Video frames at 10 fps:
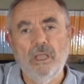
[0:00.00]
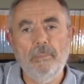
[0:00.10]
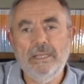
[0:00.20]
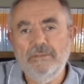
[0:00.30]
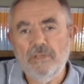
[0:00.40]
I
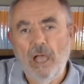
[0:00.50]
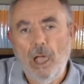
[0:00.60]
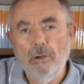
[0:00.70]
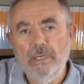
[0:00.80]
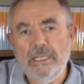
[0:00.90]
believe the
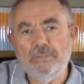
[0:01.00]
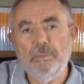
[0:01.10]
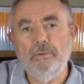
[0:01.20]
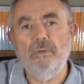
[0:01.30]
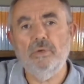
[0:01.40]
Holy
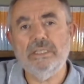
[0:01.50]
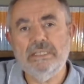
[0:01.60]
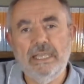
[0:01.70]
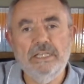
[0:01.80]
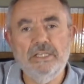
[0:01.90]
Spirit would
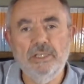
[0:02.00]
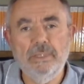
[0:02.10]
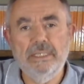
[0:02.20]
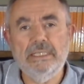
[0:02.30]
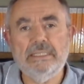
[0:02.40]
say to you
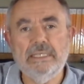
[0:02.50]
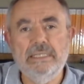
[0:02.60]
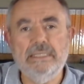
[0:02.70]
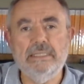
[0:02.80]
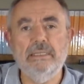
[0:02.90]
in this
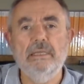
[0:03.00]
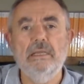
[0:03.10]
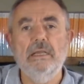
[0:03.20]
season,